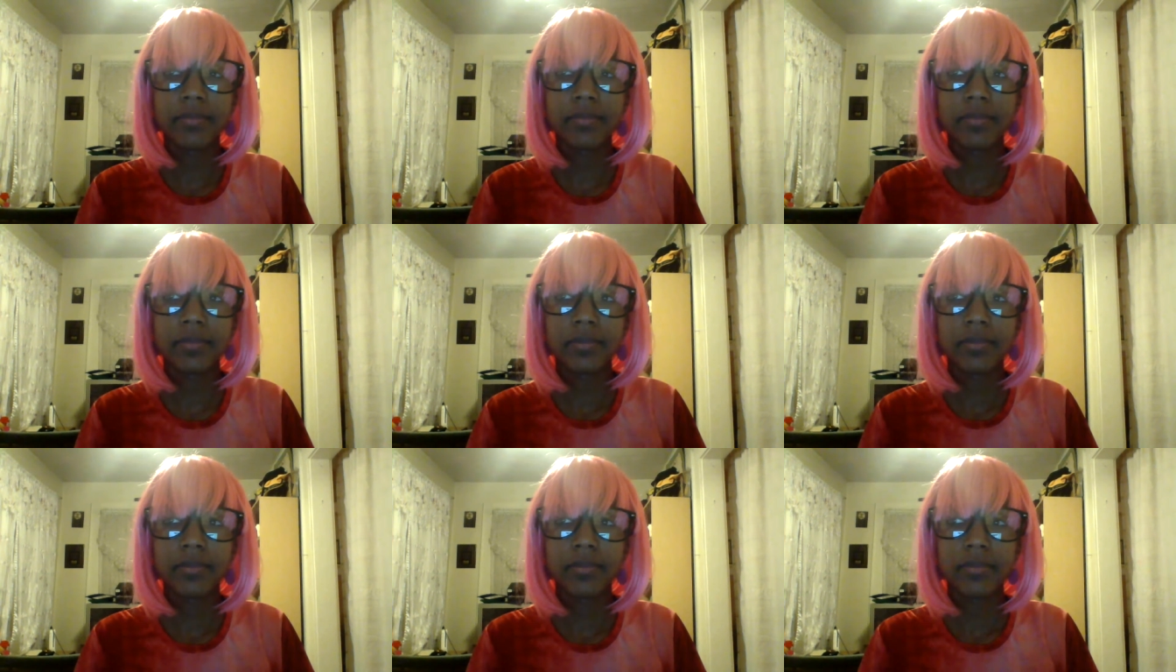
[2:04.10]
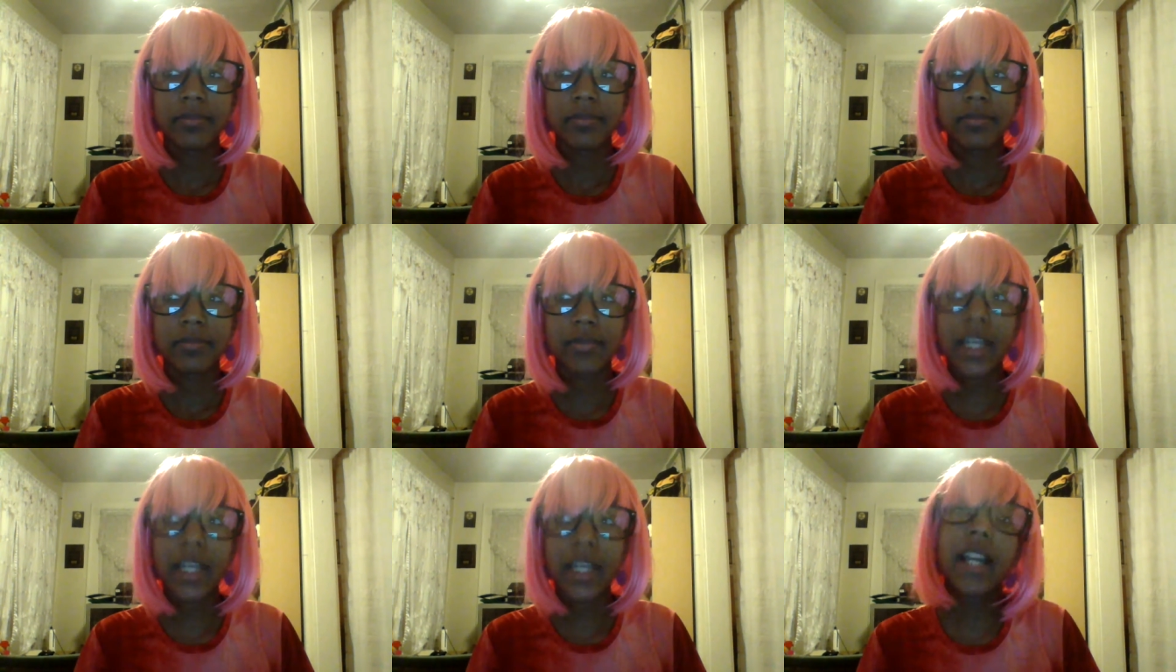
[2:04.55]

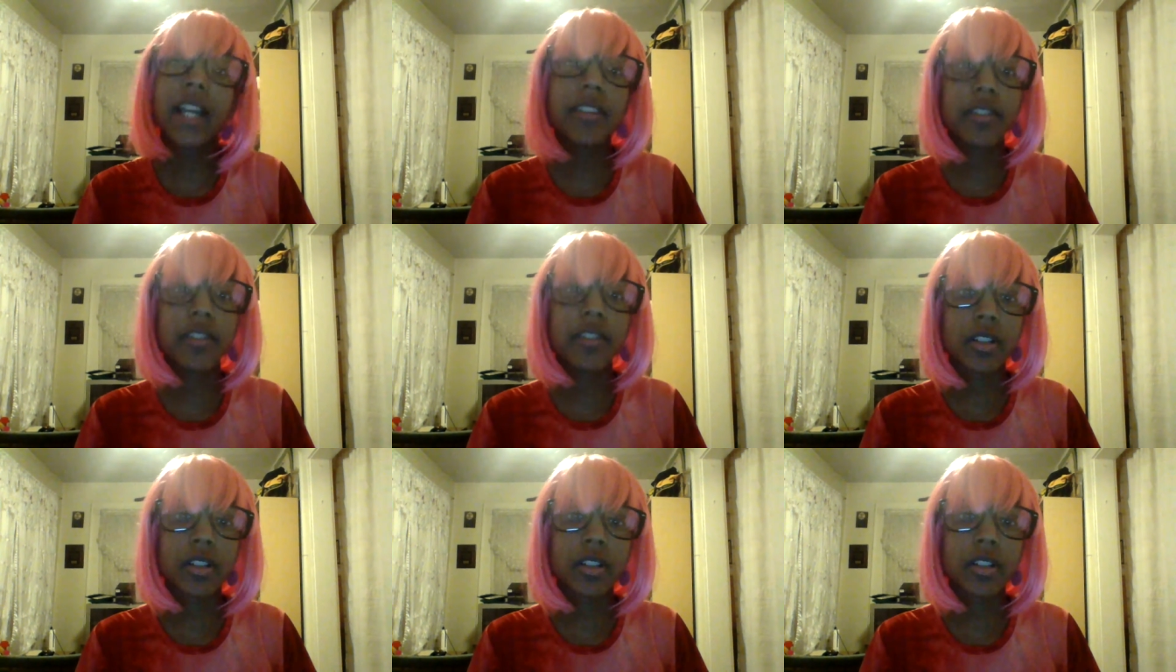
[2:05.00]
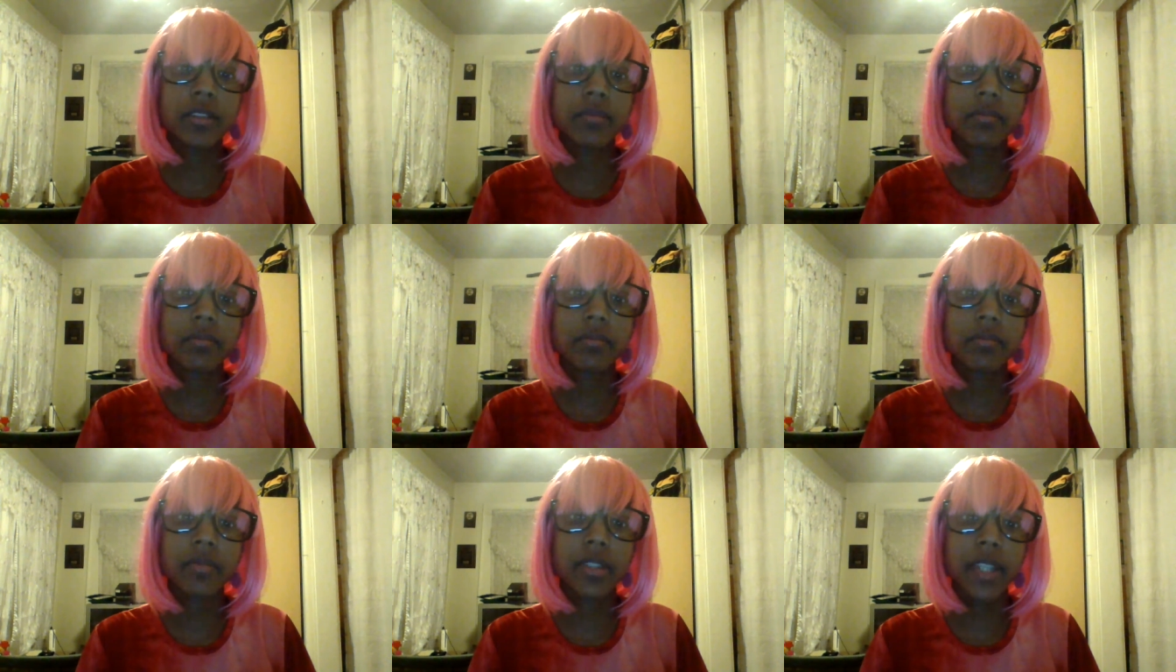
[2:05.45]
I thought
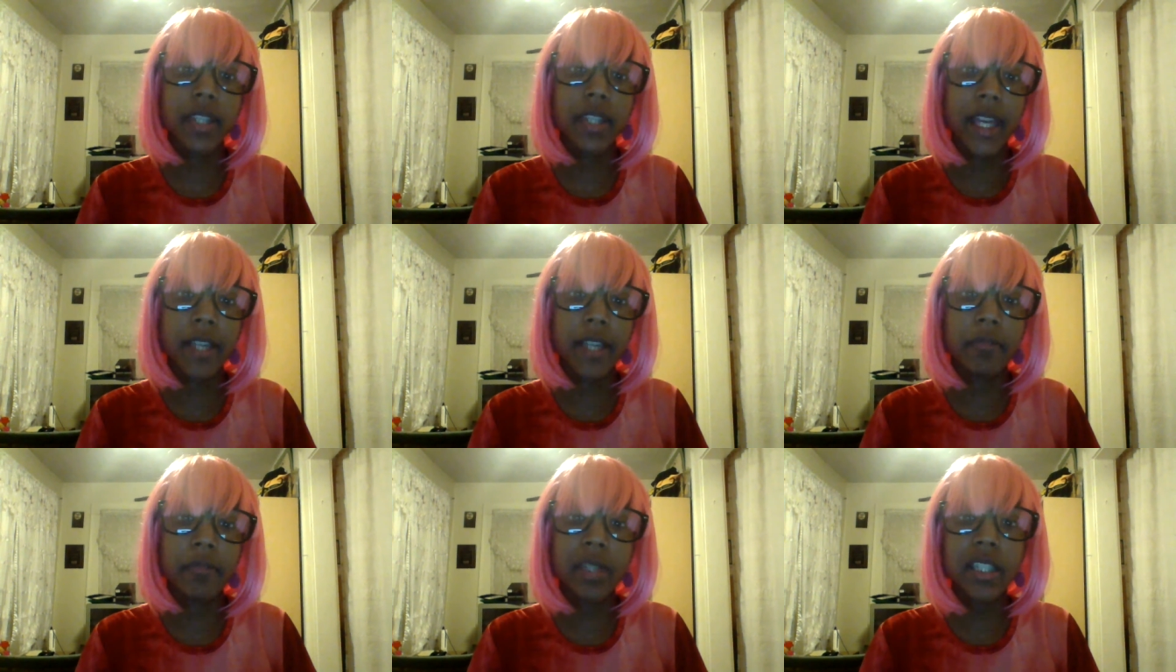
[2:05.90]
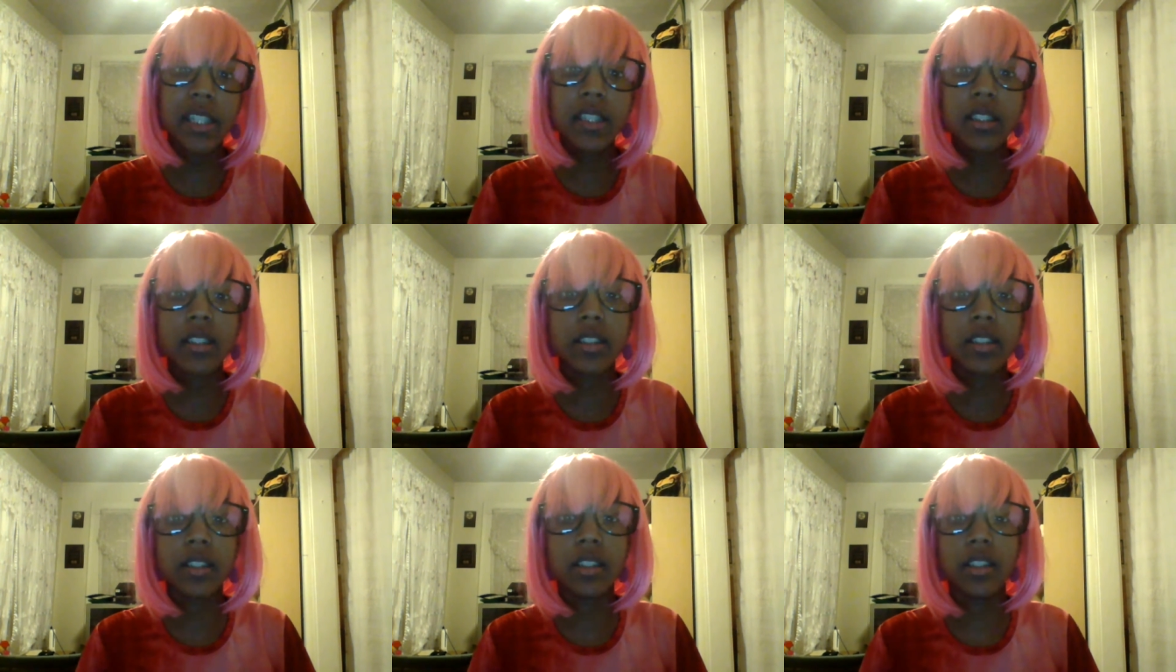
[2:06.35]
that
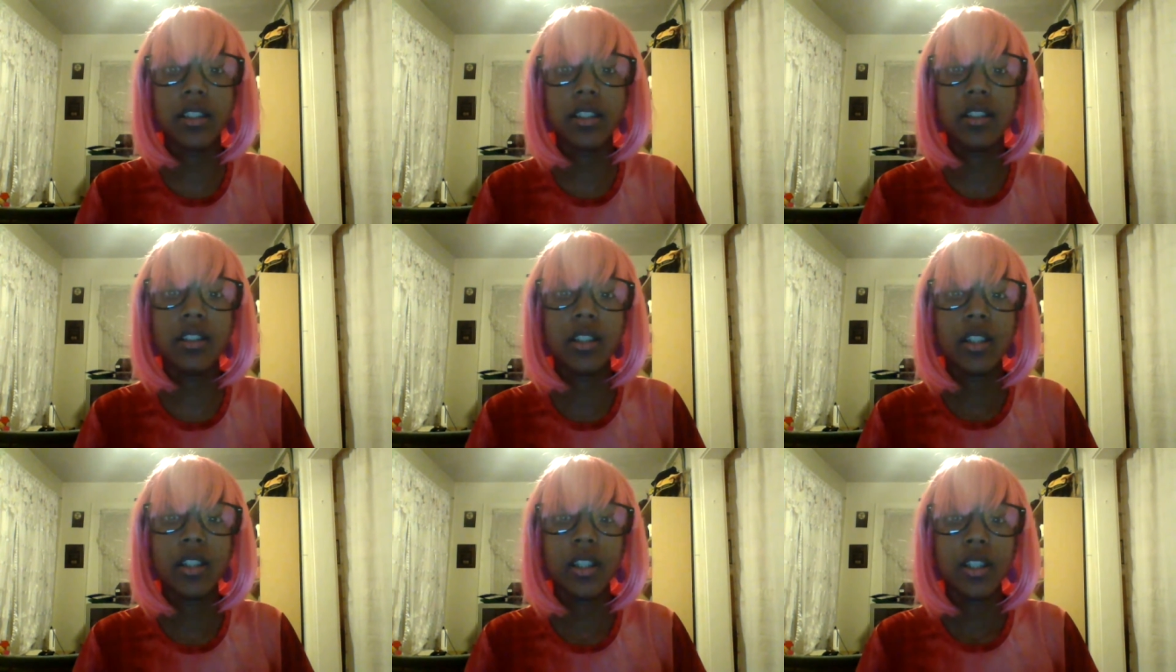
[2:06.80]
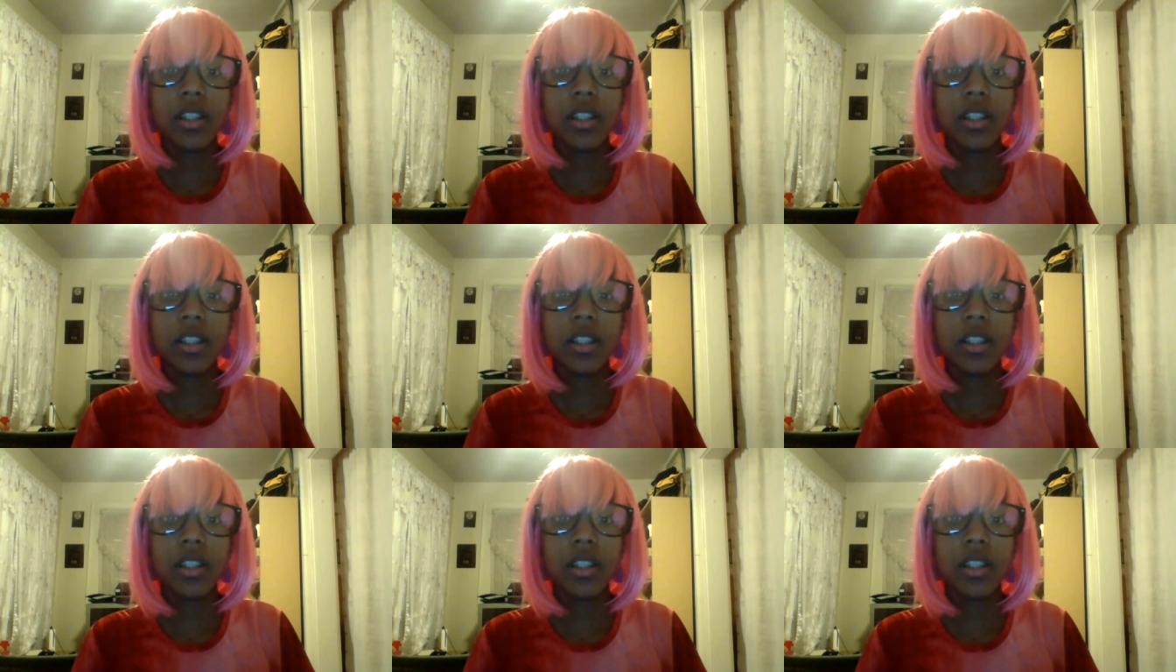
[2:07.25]
basically